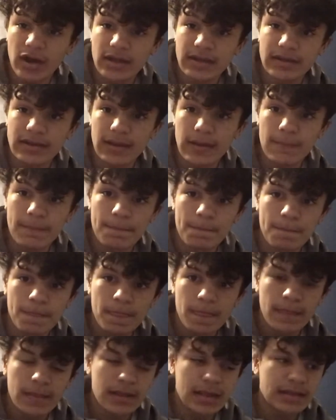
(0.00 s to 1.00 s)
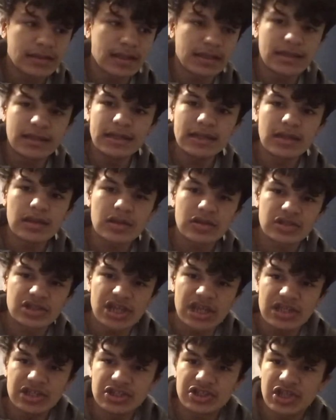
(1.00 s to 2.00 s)
him. Then he is
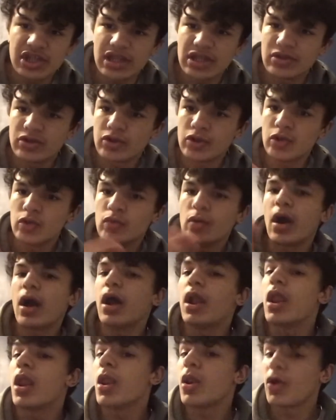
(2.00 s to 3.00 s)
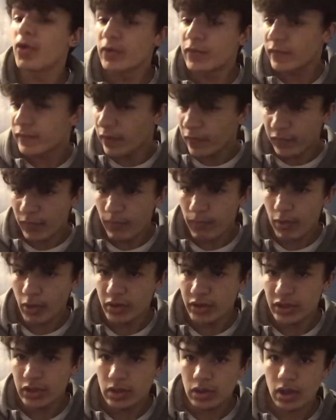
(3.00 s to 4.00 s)
changed into a load of different
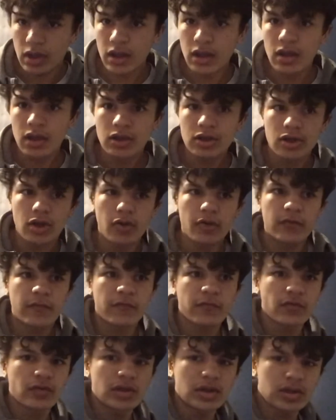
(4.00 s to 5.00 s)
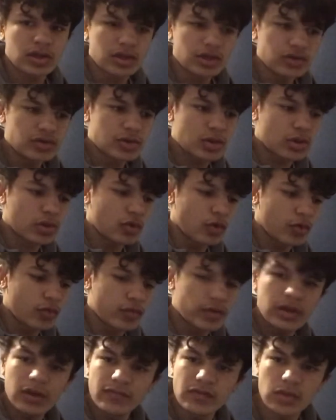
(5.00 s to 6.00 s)
bodies, going through this huge
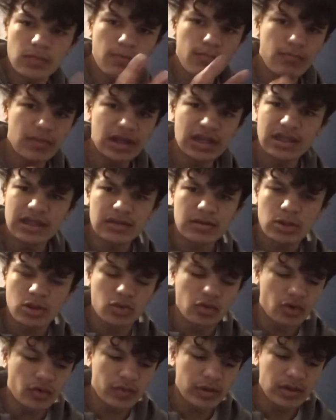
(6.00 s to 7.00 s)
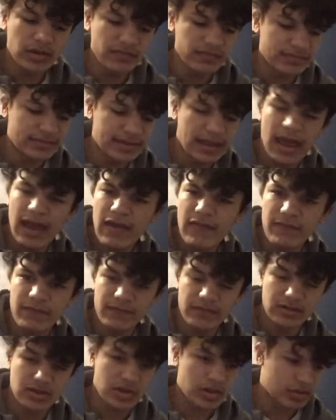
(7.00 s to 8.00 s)
story of just many stories of death
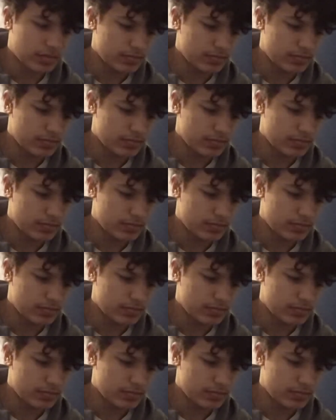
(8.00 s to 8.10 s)
and just